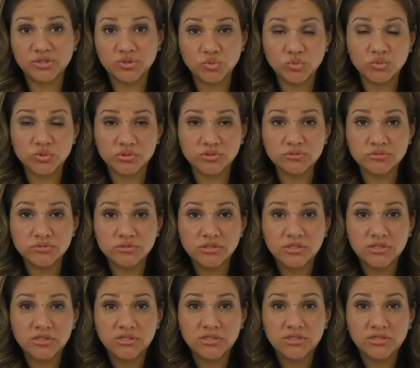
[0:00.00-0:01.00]
Google
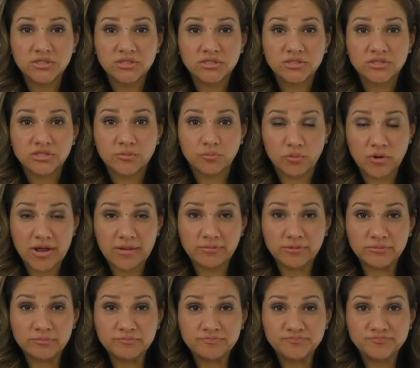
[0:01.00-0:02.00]
the
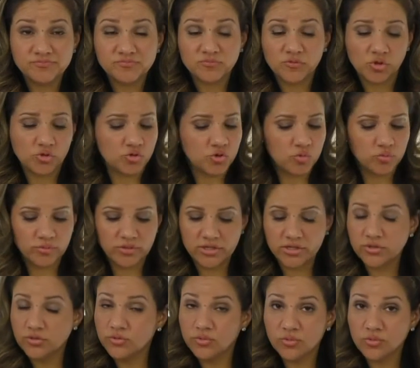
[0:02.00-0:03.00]
problem. You don't
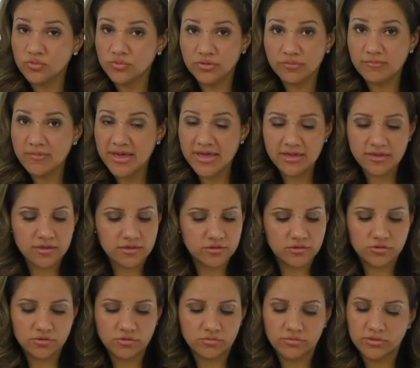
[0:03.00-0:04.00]
need to Google the mic.
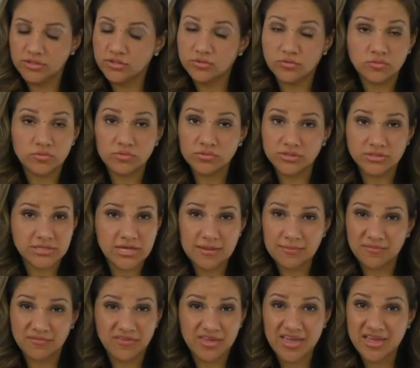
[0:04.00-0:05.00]
You don't need to Google the
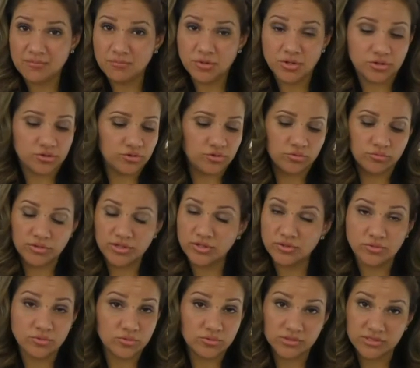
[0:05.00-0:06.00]
type of camera. You don't need to
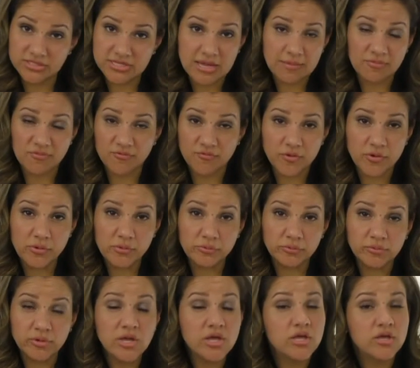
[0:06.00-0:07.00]
Google the type of
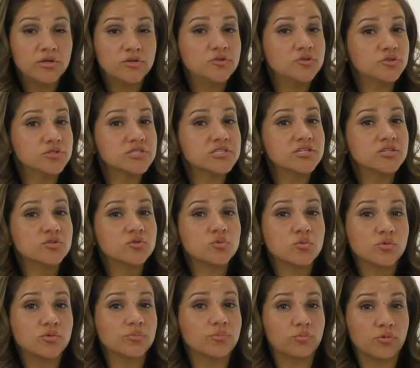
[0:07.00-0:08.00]
phone. You just need to
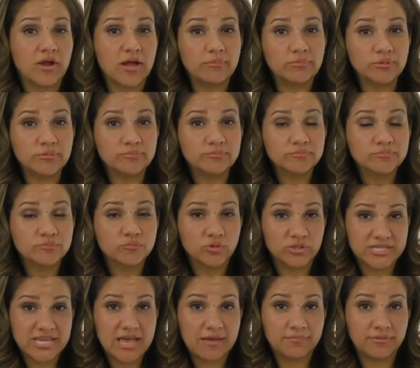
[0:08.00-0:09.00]
Google the problem.
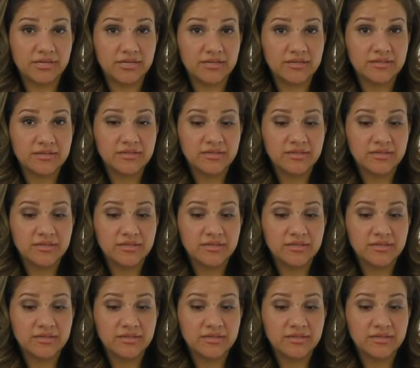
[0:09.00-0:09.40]
What's happening?